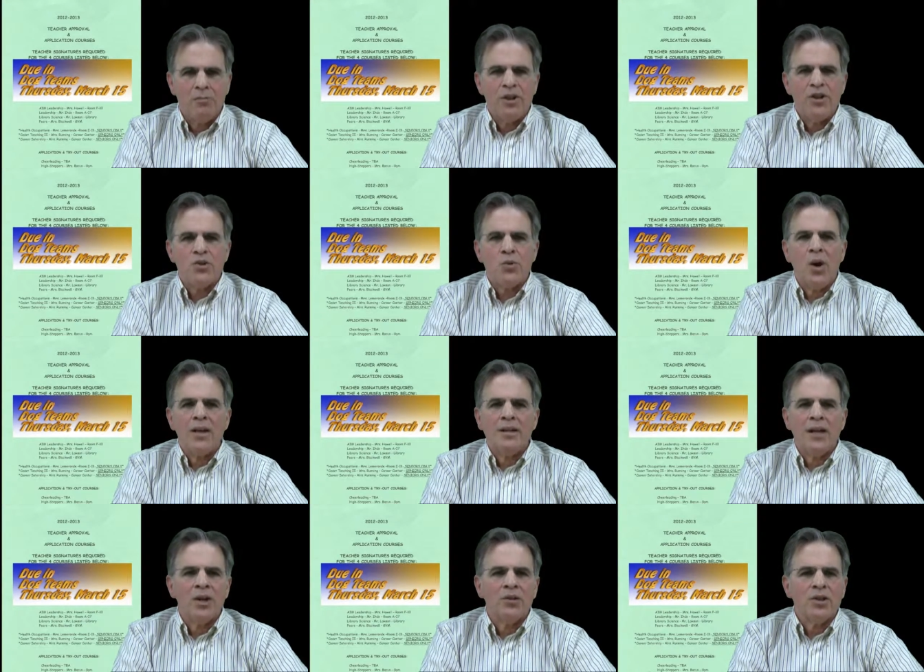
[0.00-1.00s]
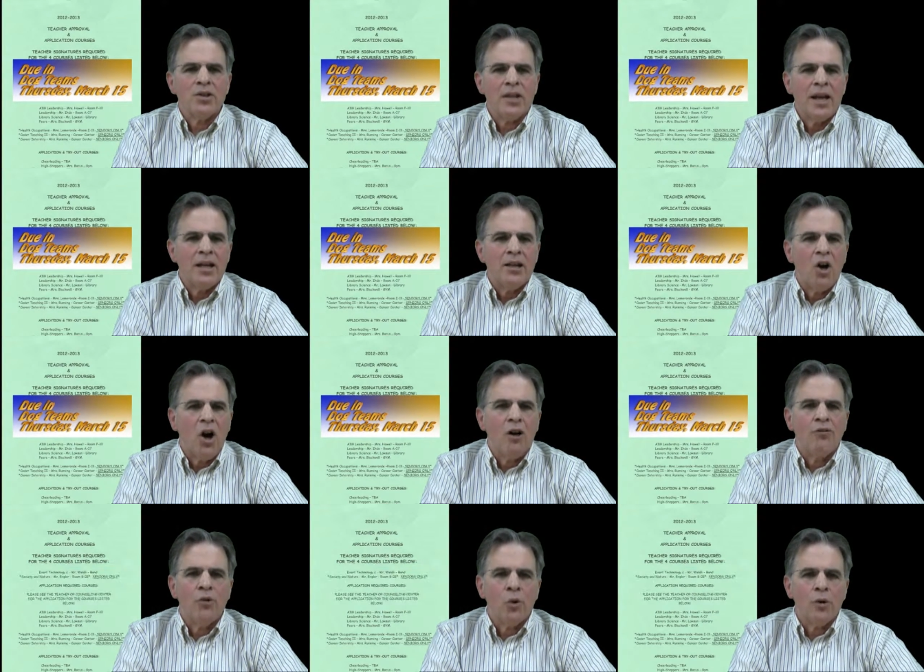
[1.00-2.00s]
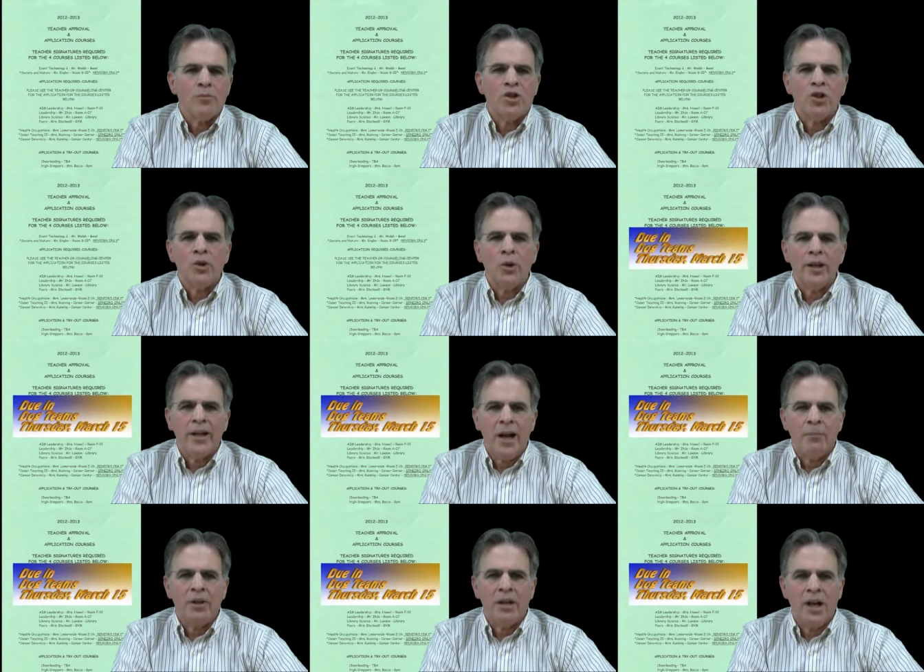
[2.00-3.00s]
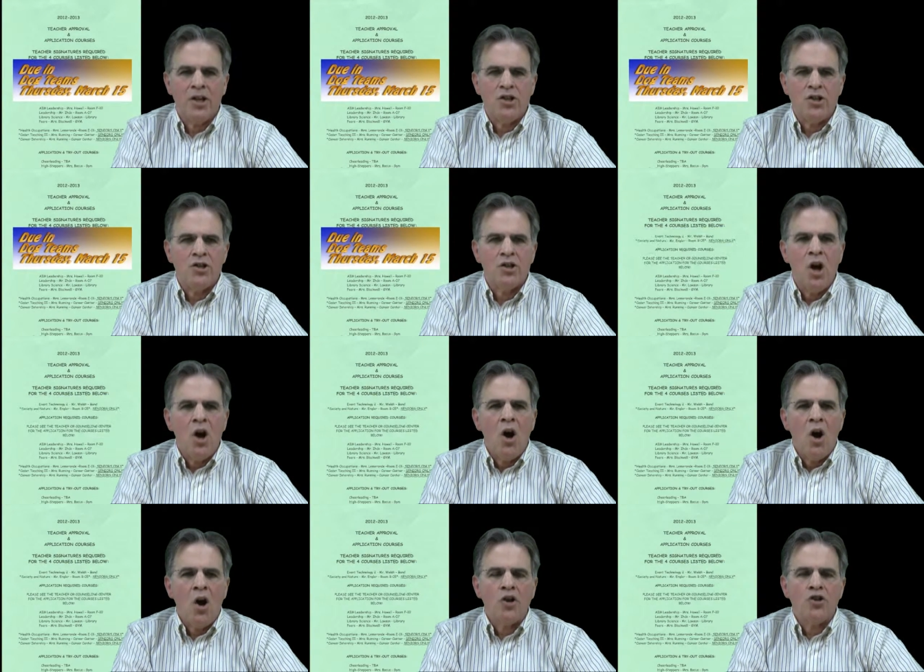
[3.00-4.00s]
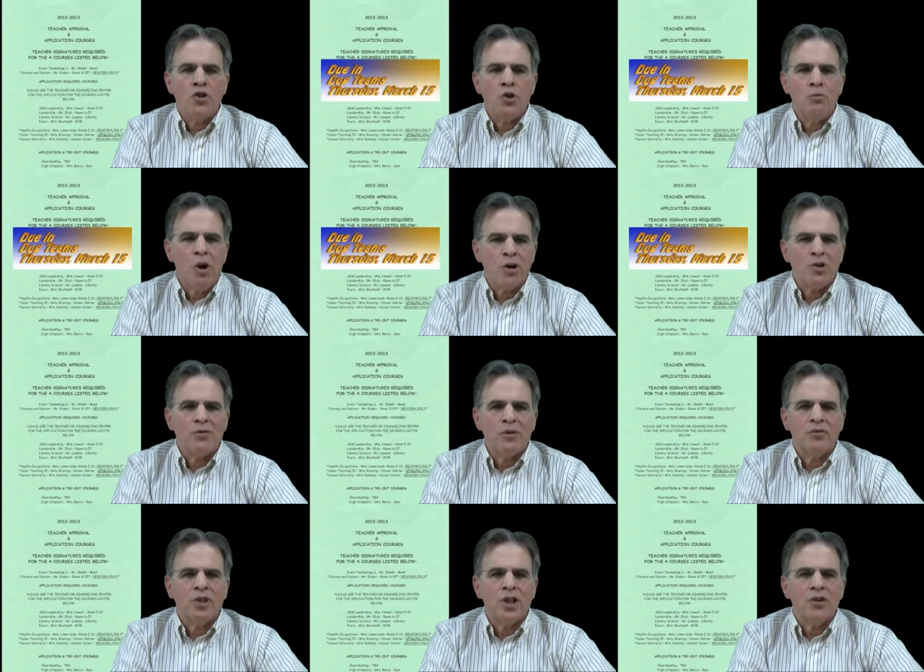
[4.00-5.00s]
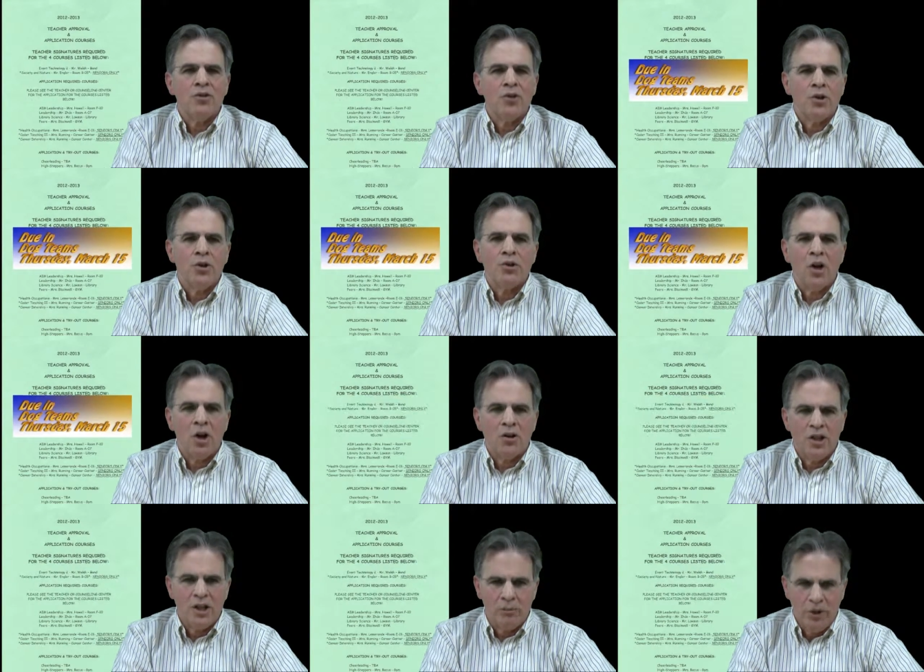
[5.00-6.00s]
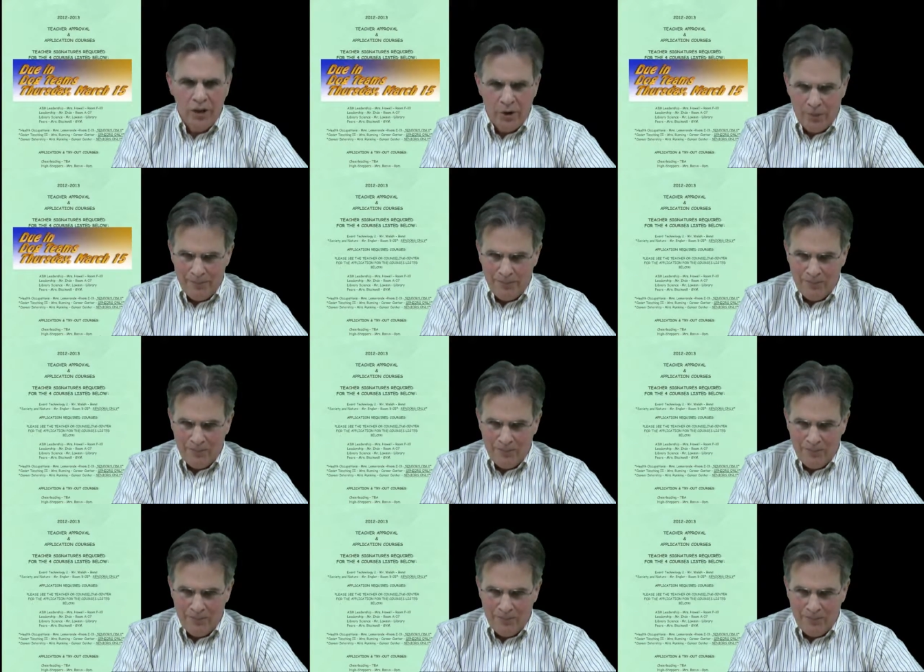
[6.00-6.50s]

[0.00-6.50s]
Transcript: Please write down this date. All forms, including applications, are due March 15th to your dog team leader.